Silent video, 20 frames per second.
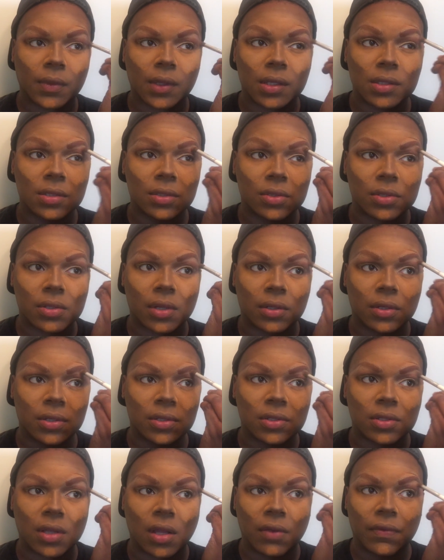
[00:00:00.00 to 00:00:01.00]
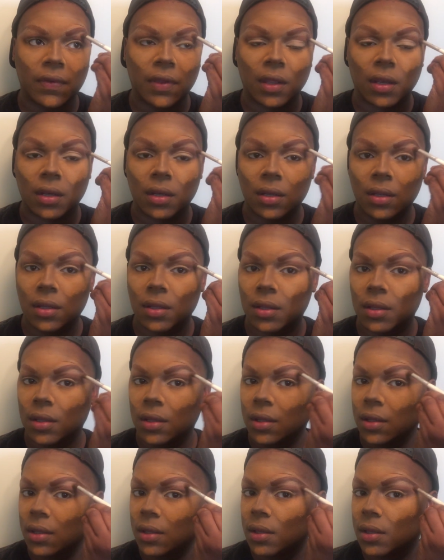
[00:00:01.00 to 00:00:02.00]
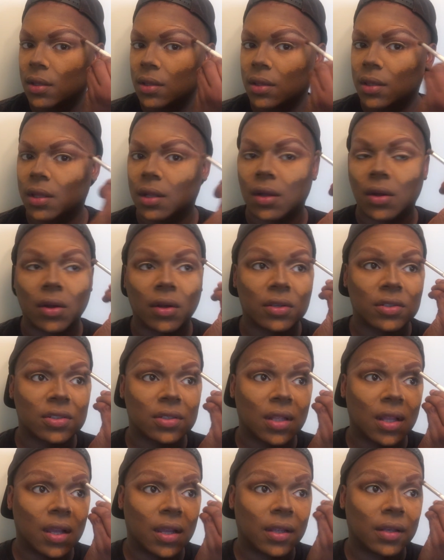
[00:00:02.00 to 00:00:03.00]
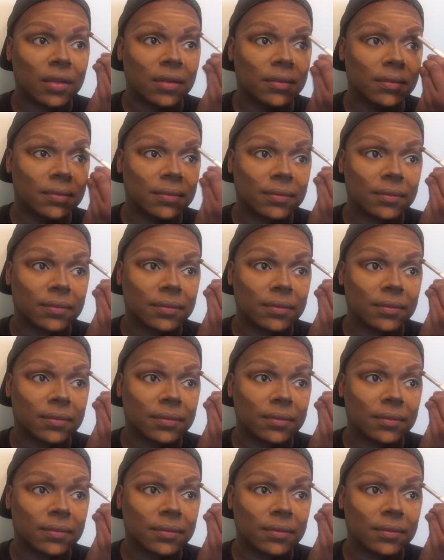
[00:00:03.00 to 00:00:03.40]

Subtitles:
because it'll start to soften that harsh line.